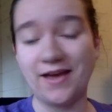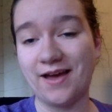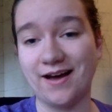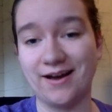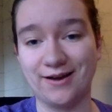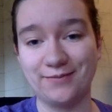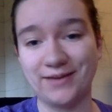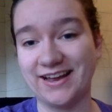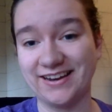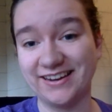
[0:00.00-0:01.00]

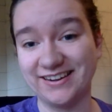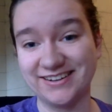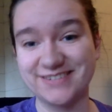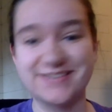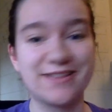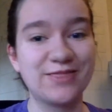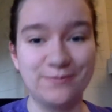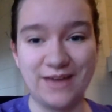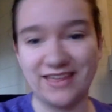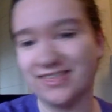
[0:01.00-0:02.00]
And here's the
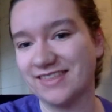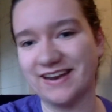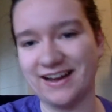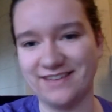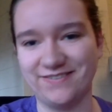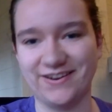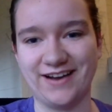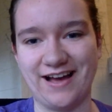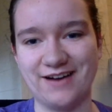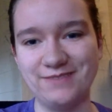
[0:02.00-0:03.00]
method that I figured
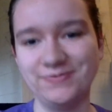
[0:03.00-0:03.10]
out.